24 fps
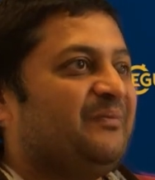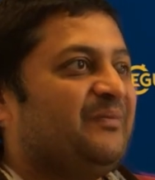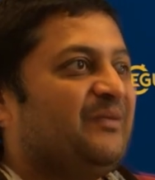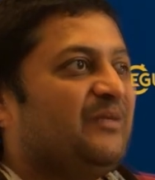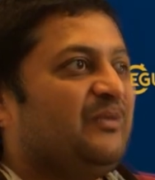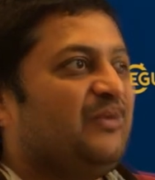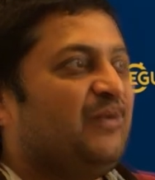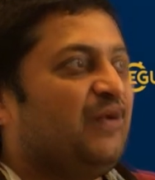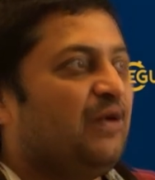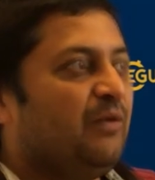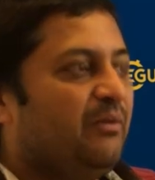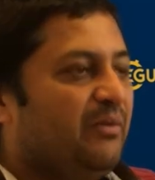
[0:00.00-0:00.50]

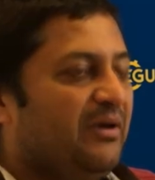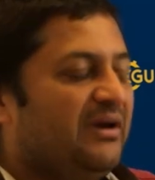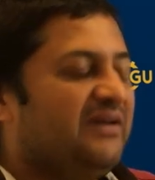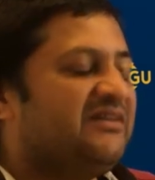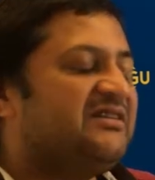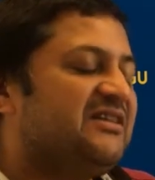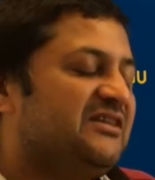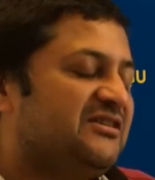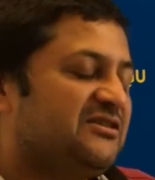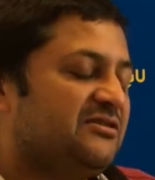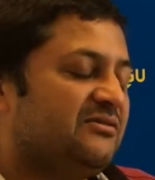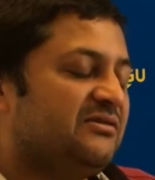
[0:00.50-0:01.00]
Your
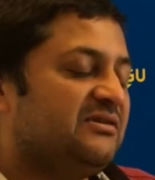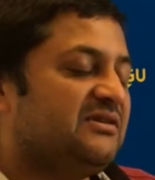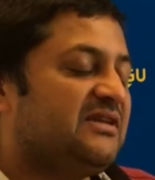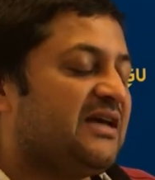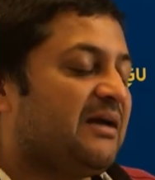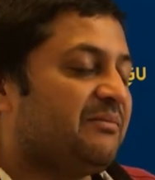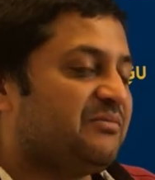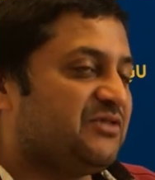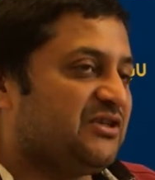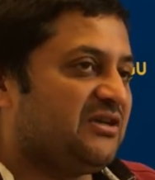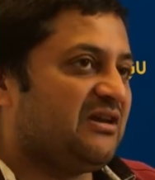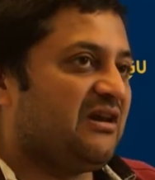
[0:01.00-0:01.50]
ability to
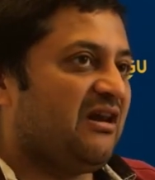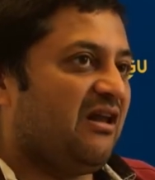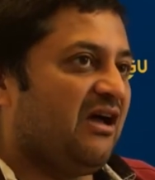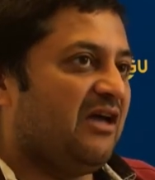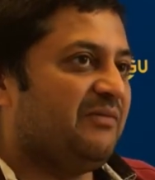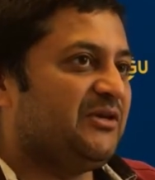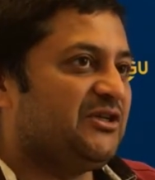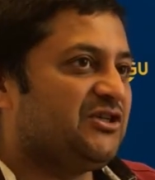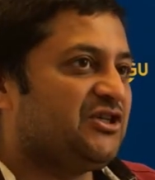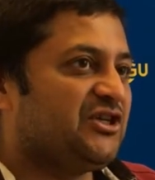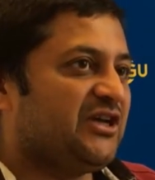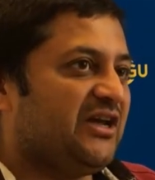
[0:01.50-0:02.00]
adapt to
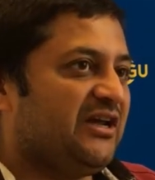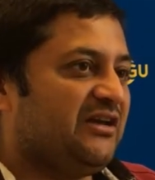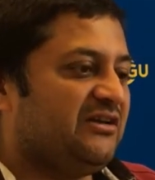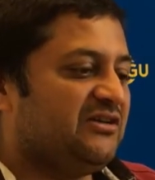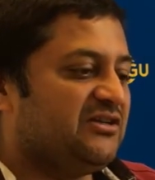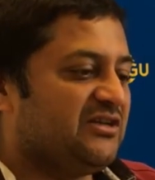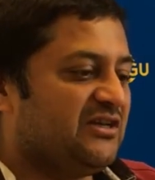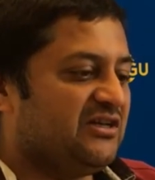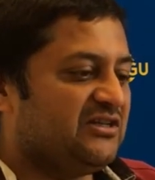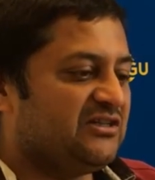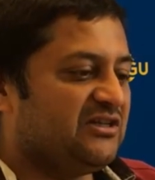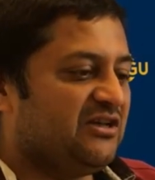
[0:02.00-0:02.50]
climate change
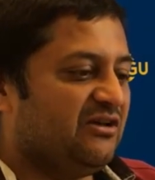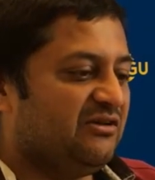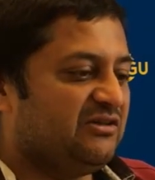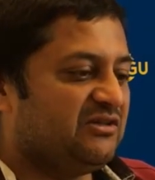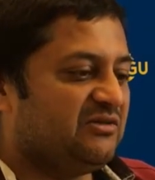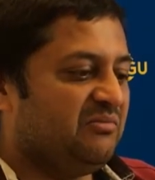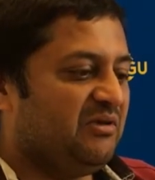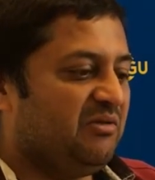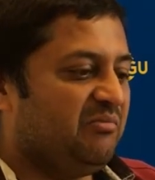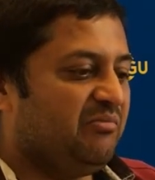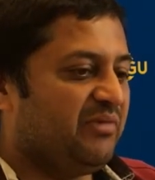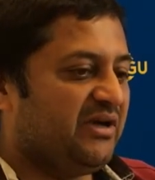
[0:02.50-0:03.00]
is going to
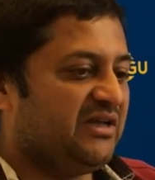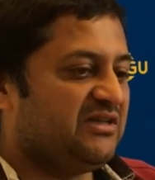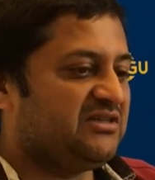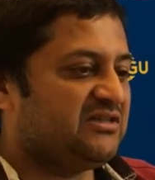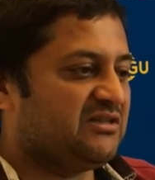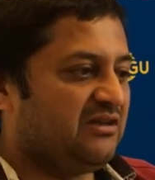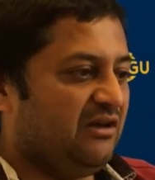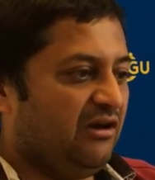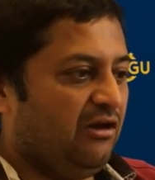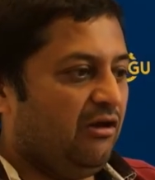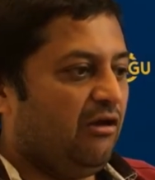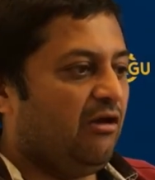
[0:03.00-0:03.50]
be based a
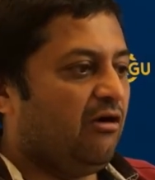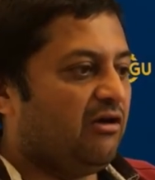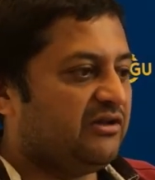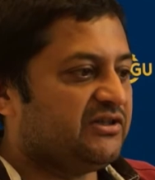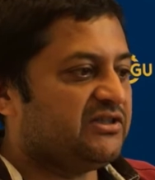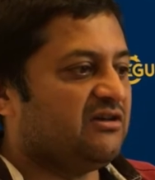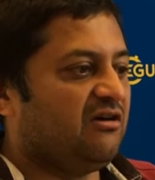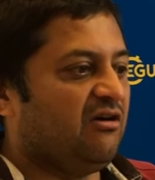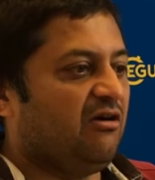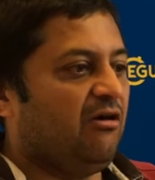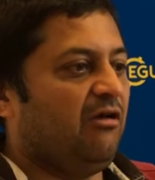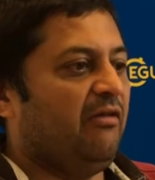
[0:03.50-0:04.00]
lot
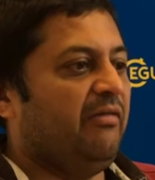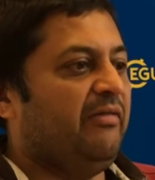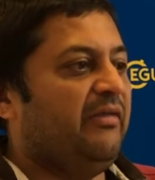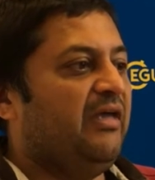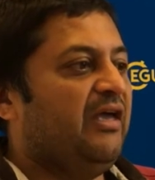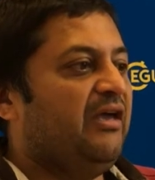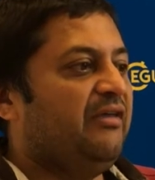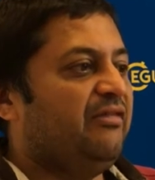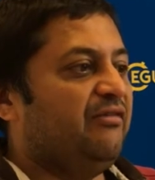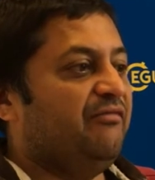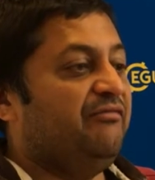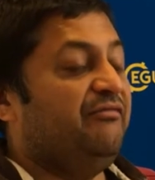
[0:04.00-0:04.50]
on
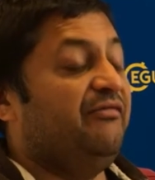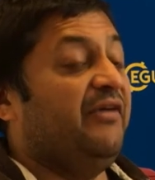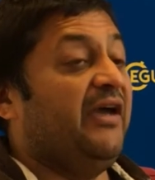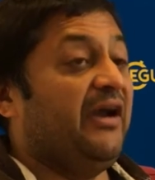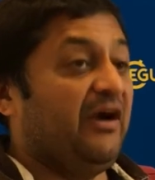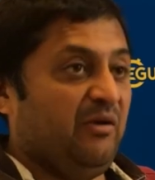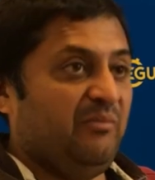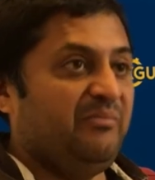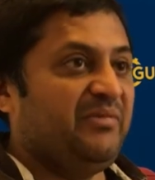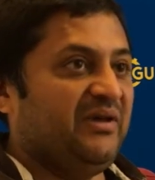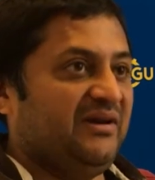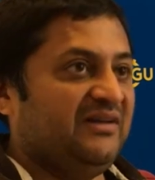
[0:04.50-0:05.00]
the
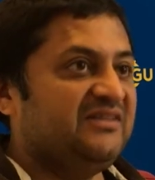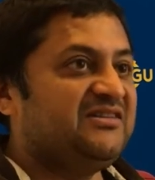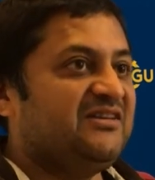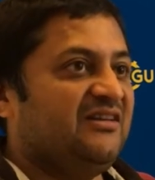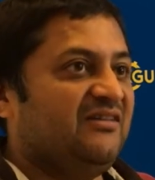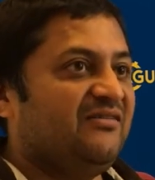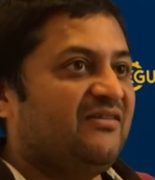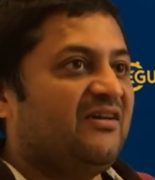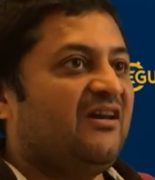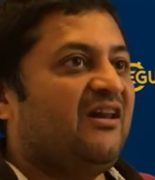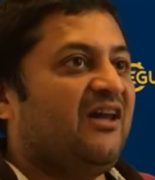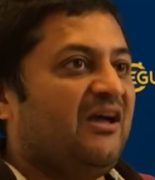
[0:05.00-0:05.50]
variability
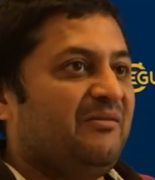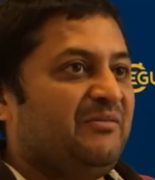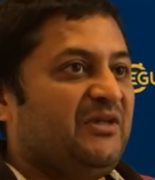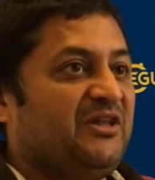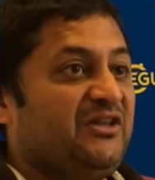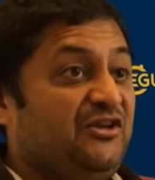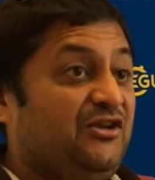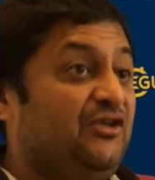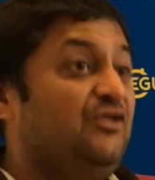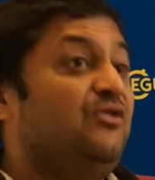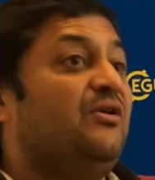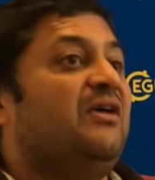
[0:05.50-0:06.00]
of climate
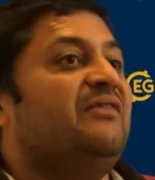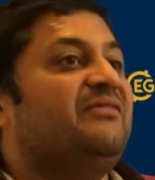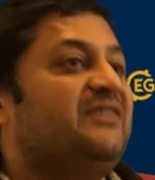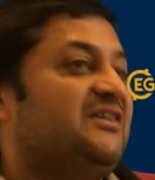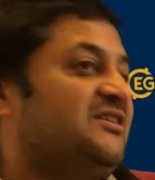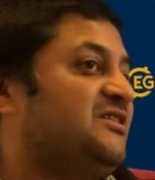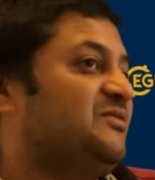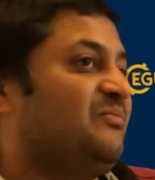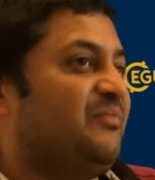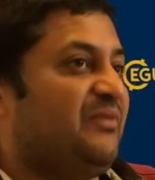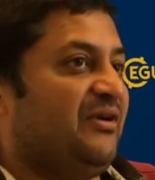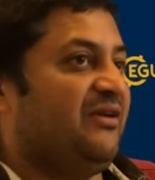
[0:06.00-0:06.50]
you have
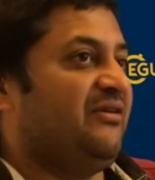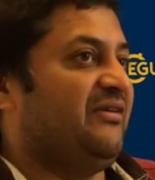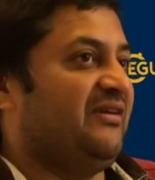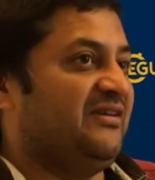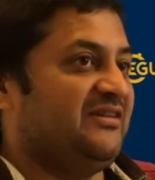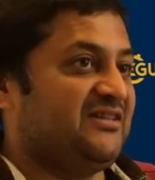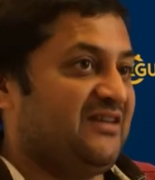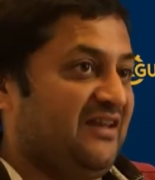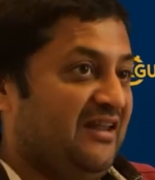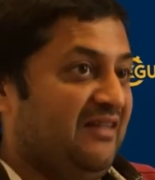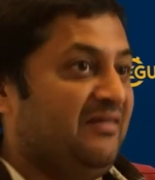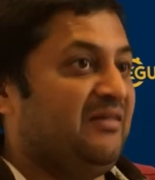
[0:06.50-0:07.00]

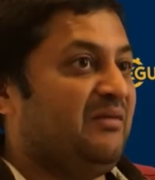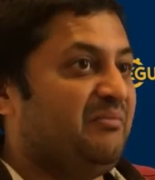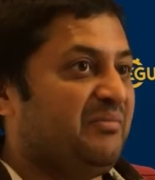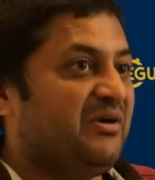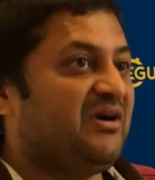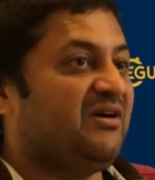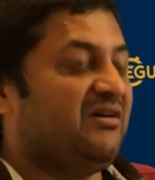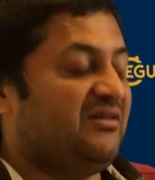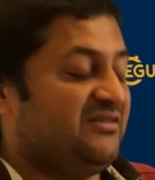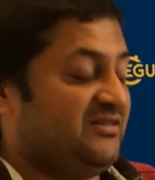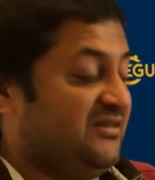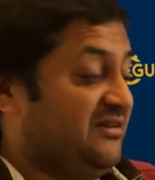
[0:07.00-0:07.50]
experienced in the
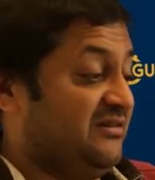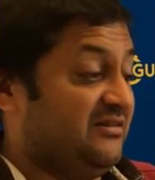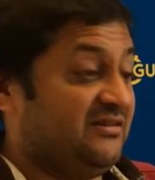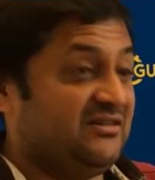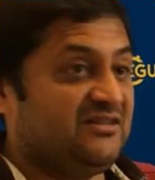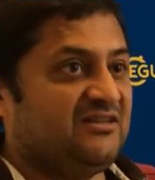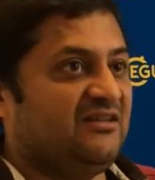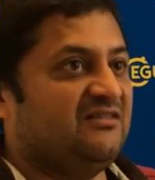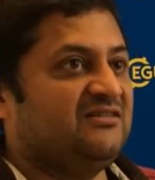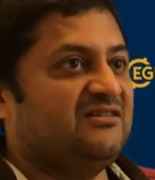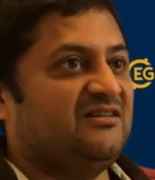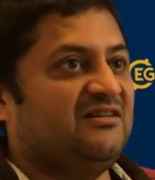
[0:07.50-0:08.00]
past in a
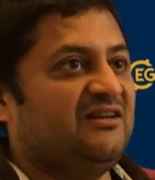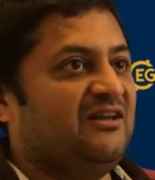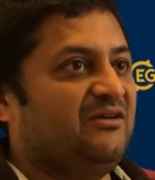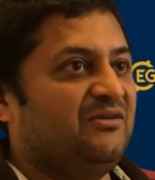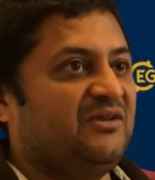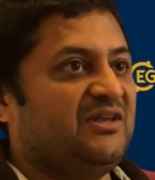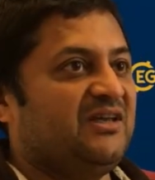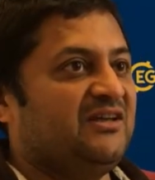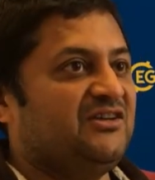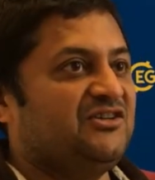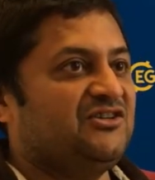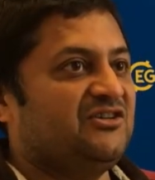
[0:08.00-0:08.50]
certain
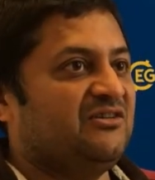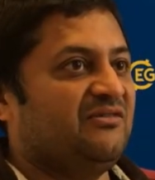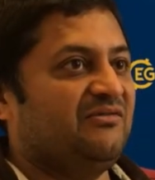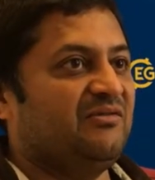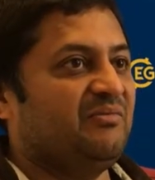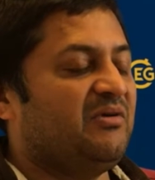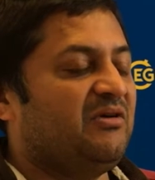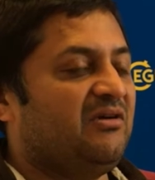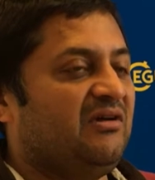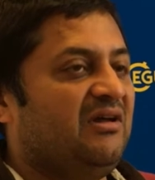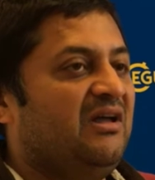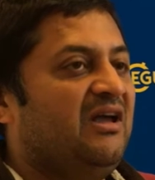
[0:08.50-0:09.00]
location of the
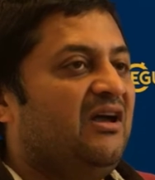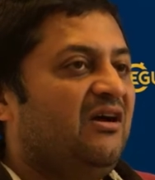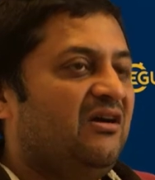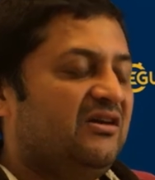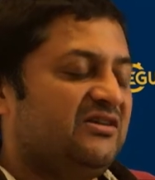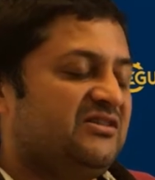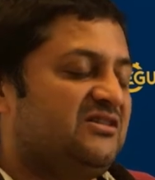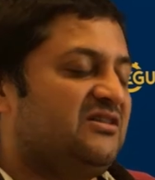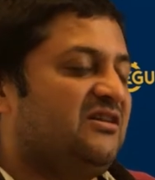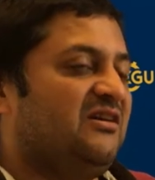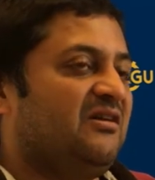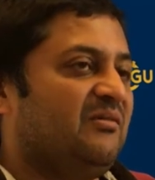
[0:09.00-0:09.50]
part, a
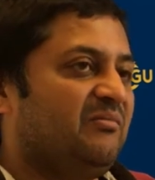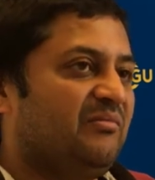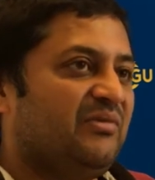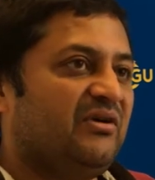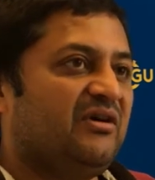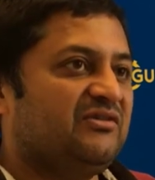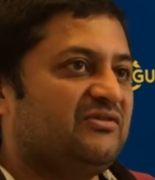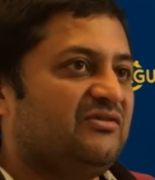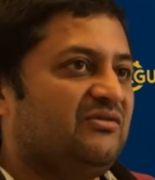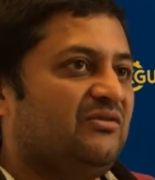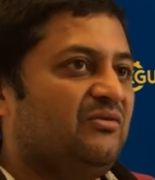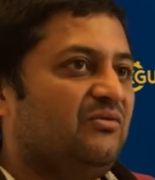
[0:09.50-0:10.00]
certain
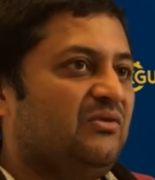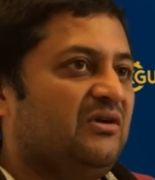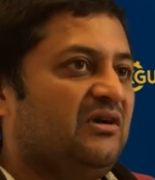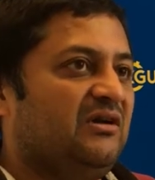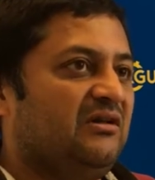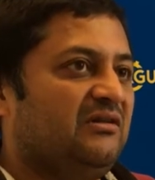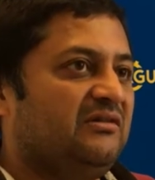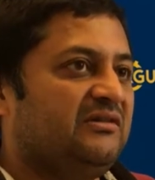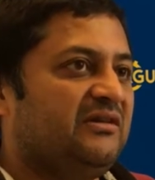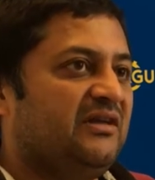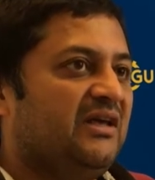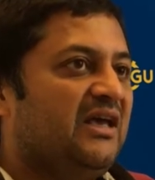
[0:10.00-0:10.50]
part of the
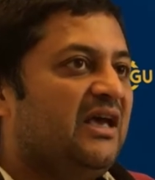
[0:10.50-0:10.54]
world.